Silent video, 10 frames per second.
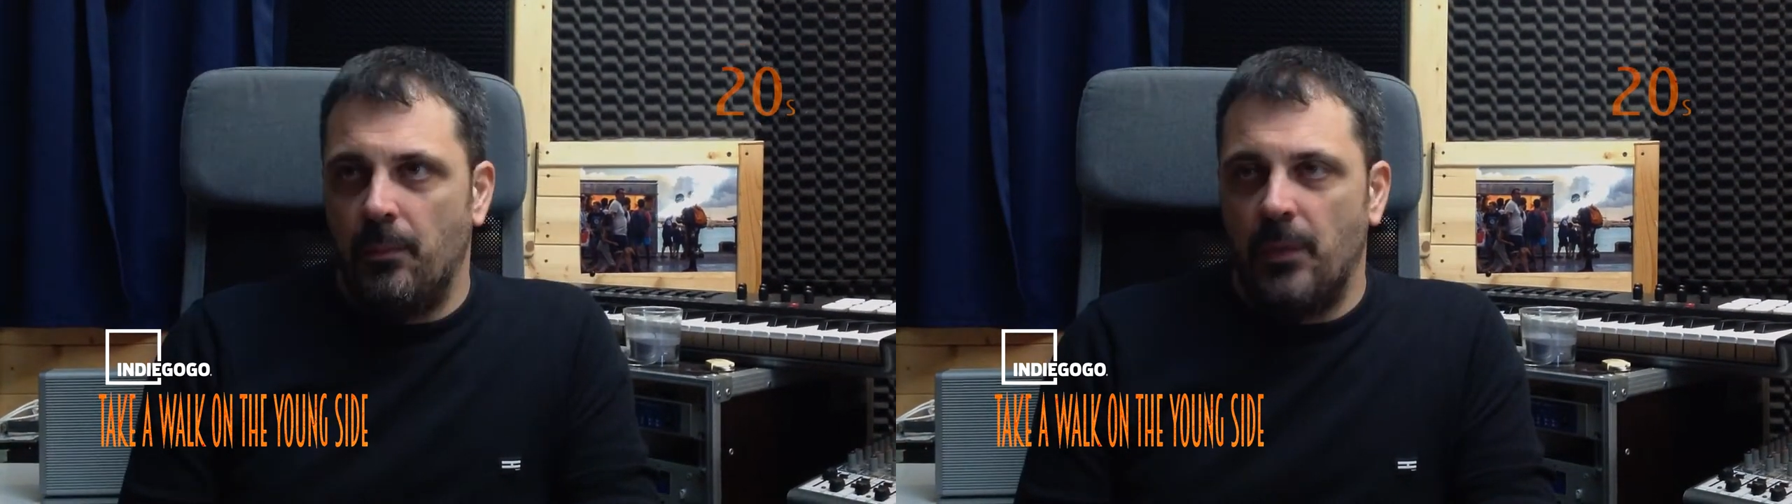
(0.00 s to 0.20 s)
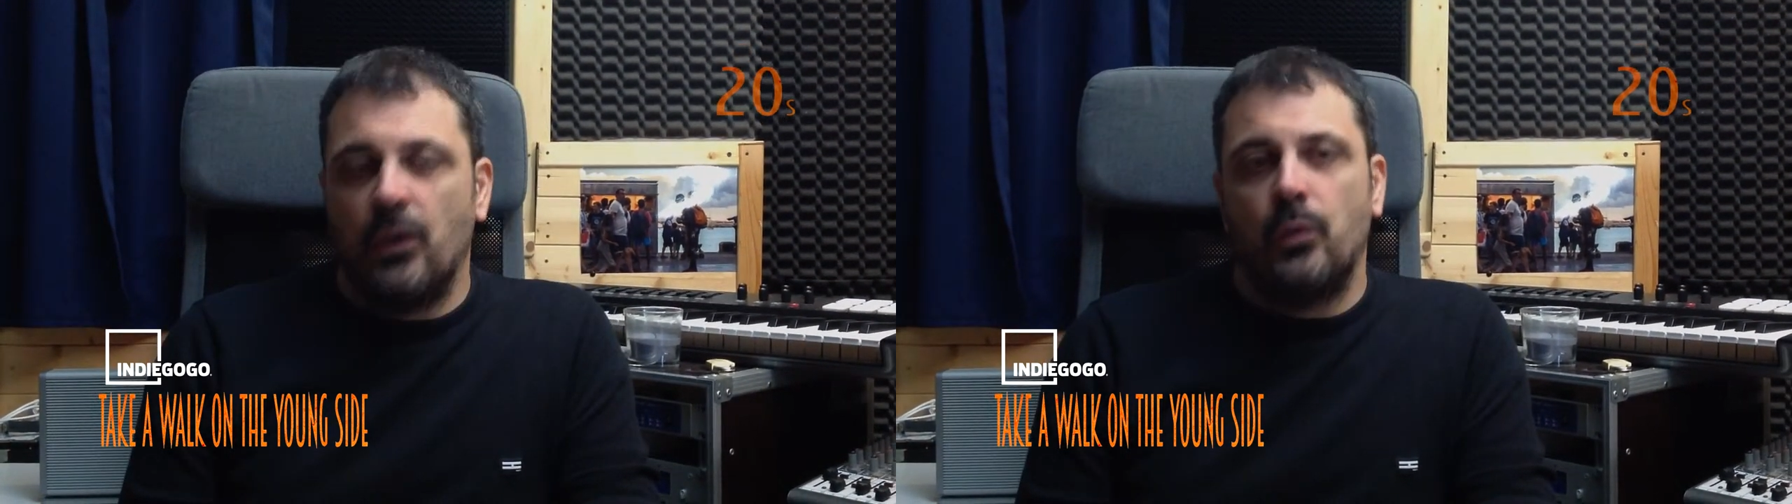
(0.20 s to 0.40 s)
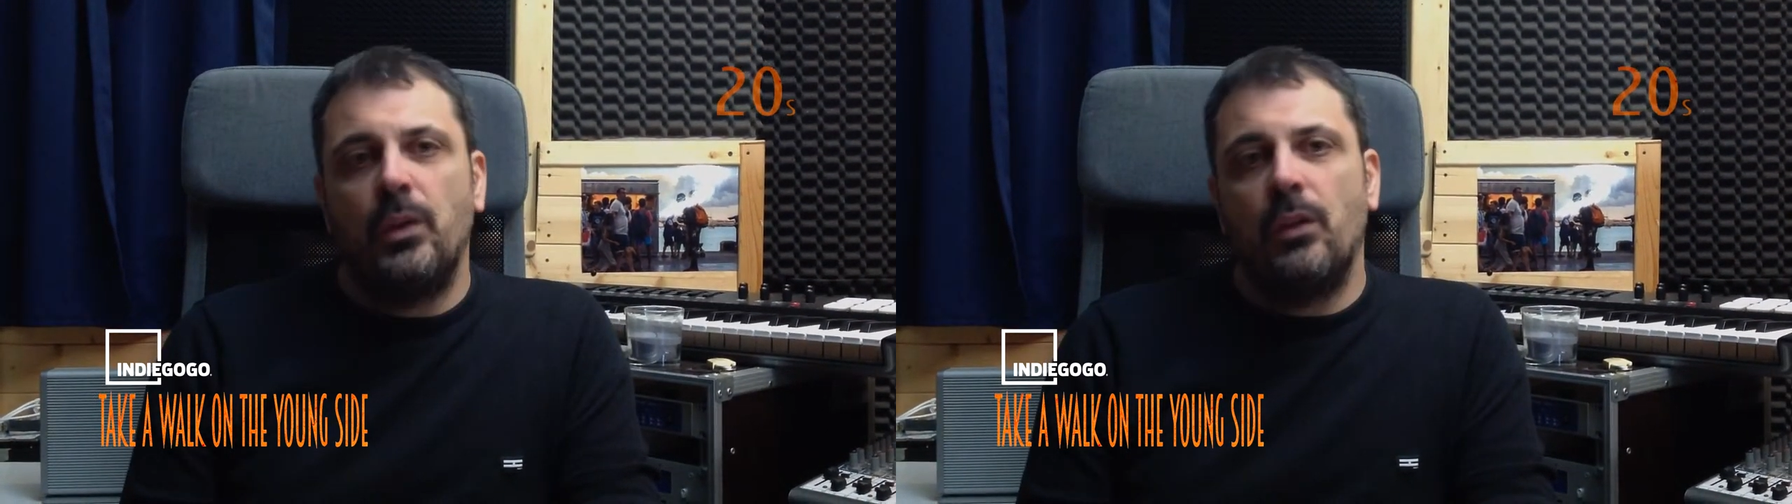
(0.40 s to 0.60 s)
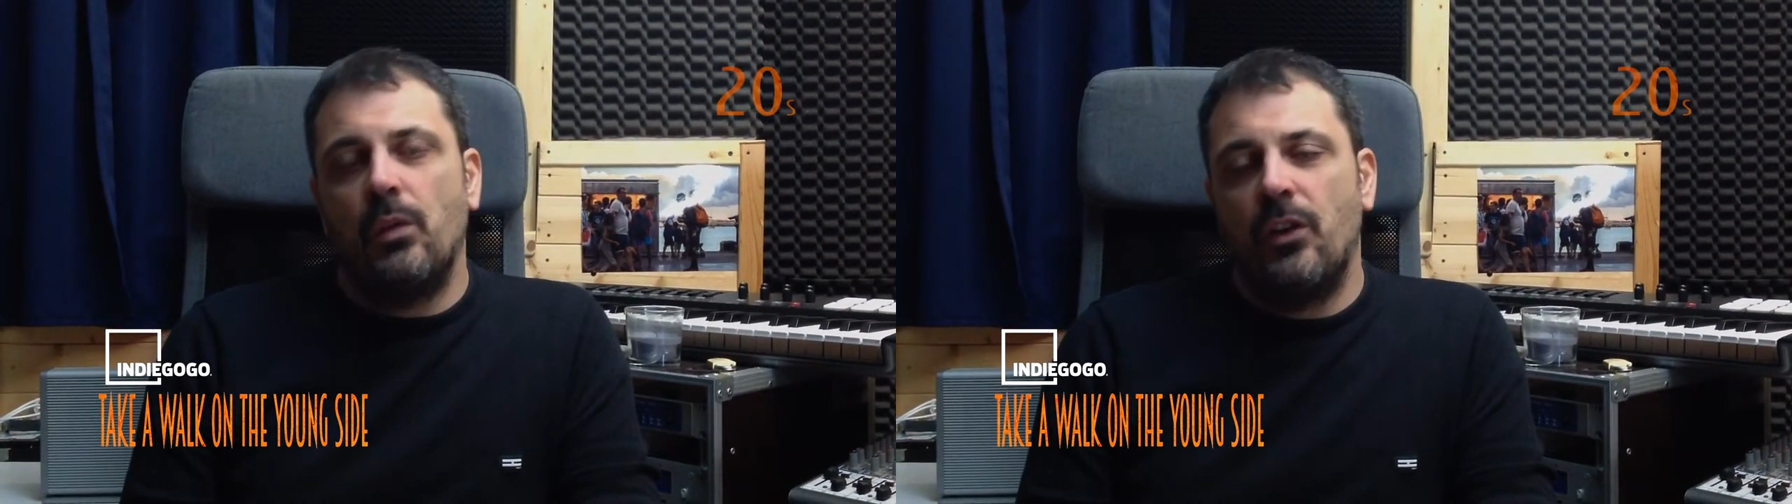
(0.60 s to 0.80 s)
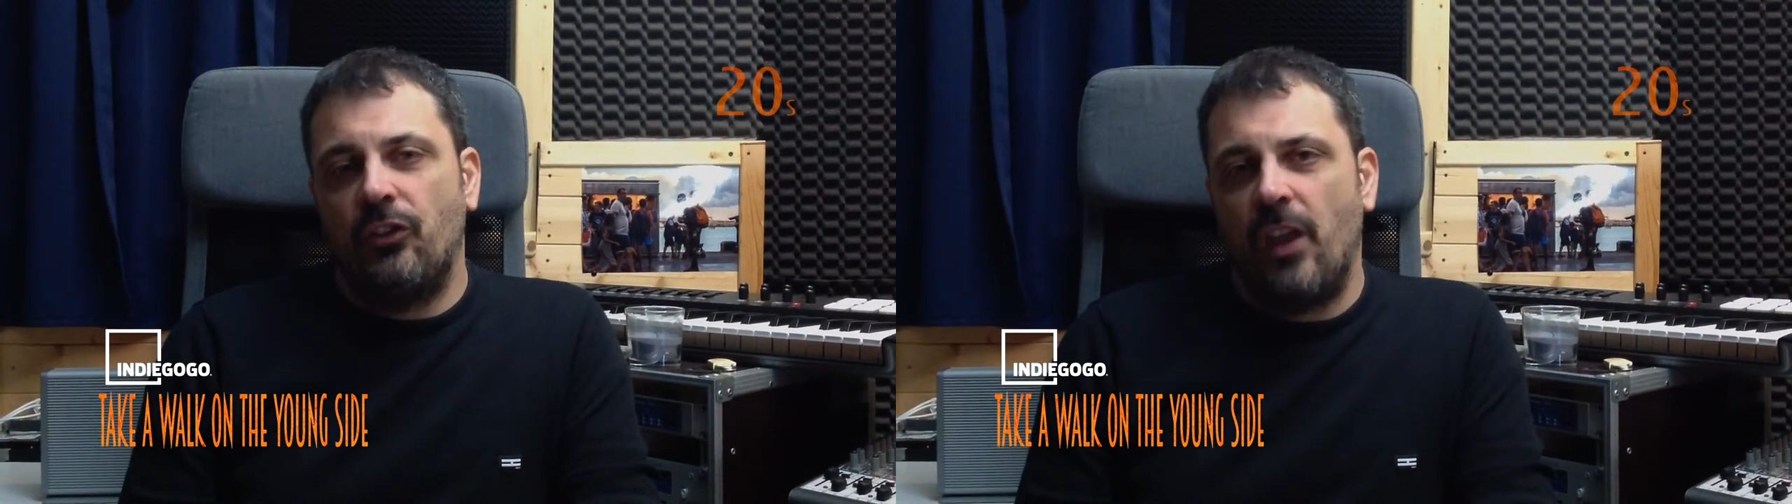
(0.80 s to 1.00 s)
because we don't
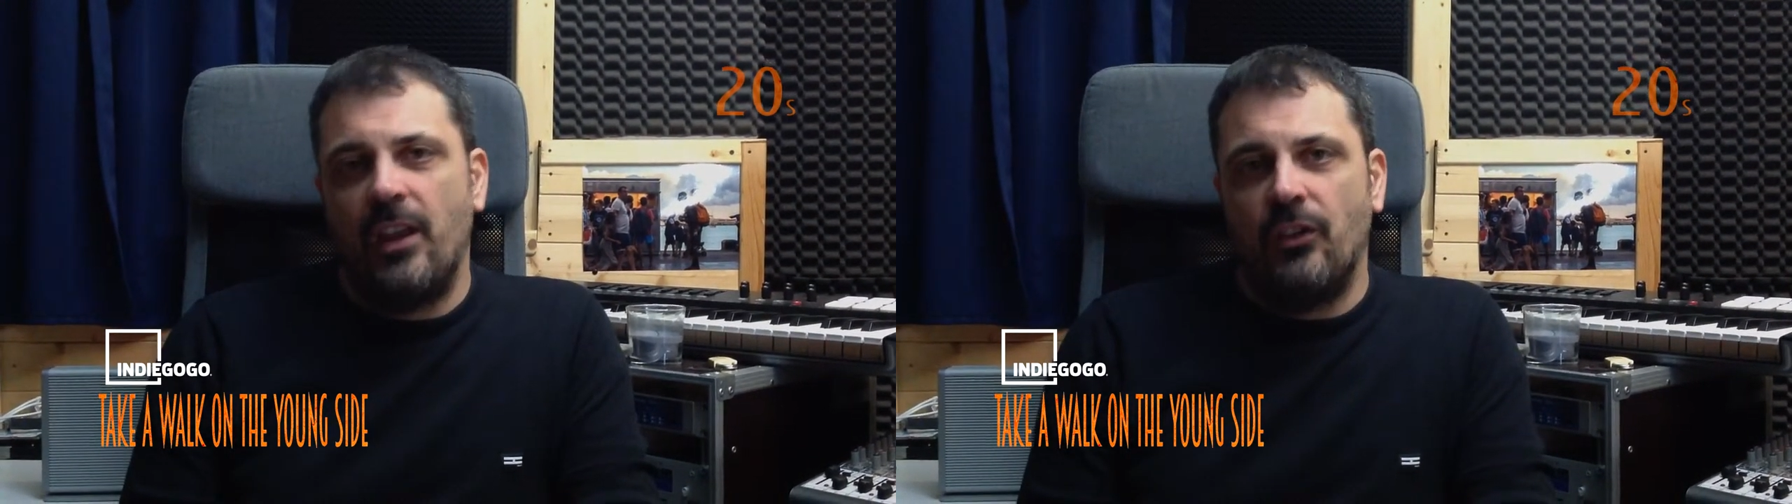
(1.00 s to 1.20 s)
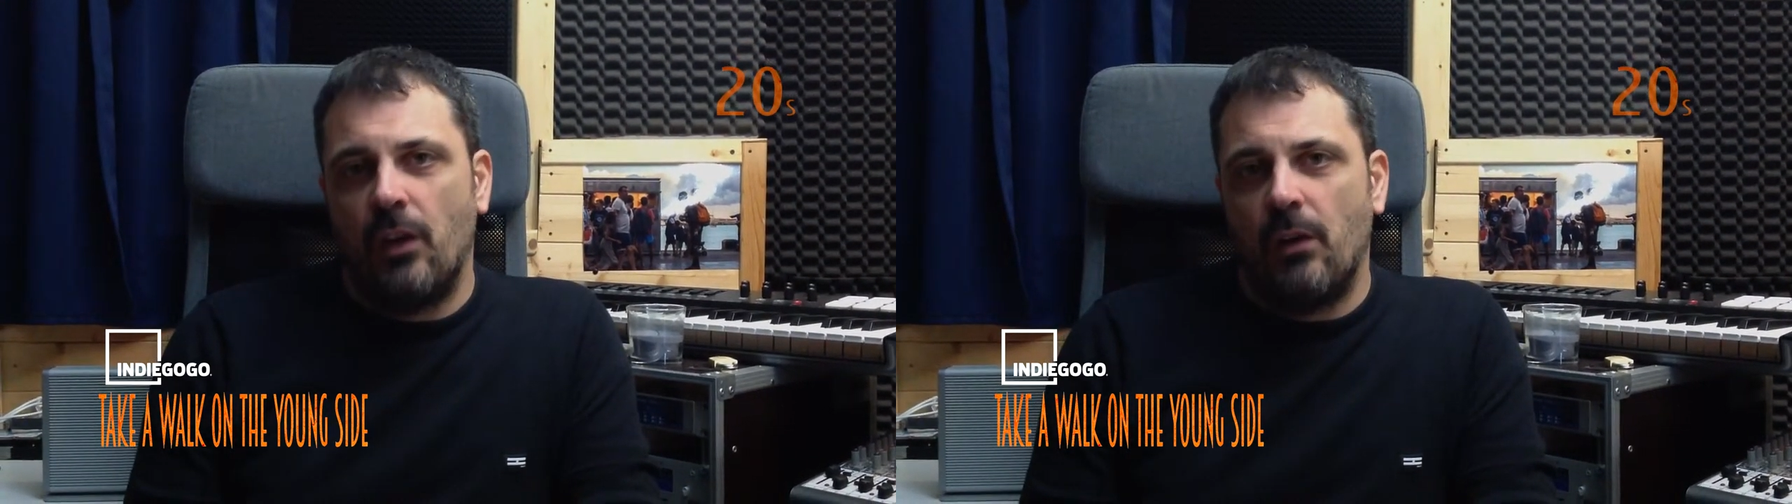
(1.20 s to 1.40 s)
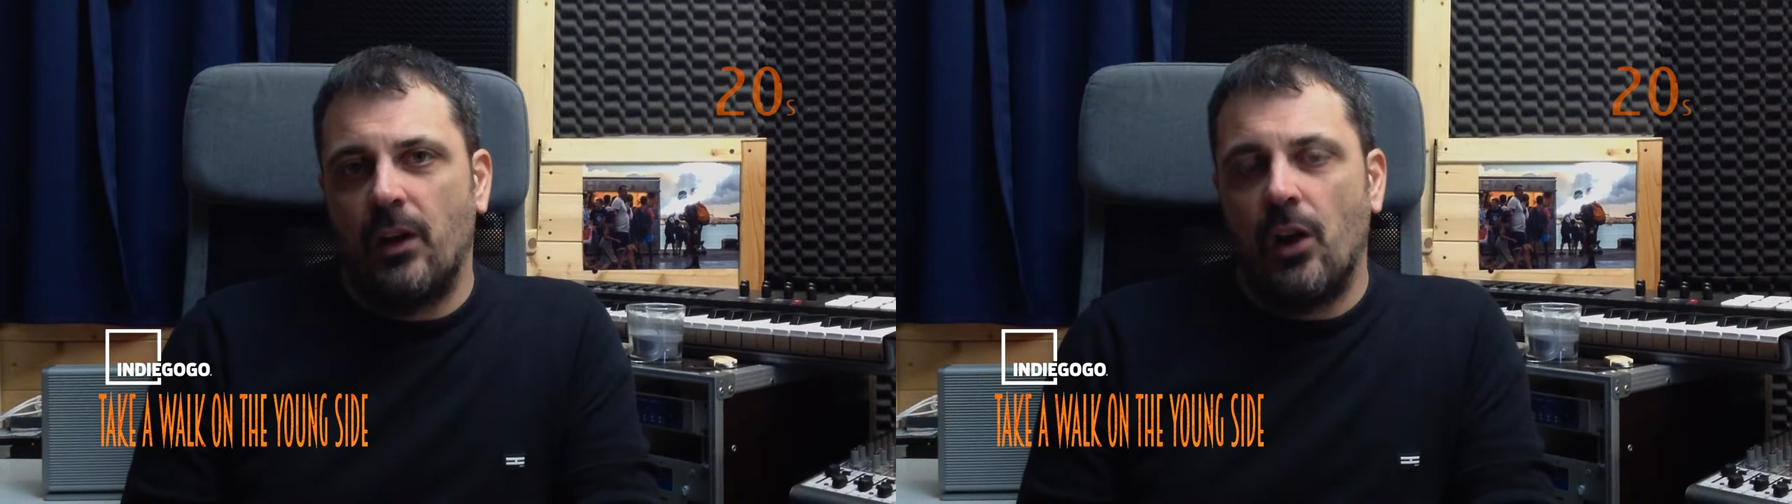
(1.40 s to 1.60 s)
want to change our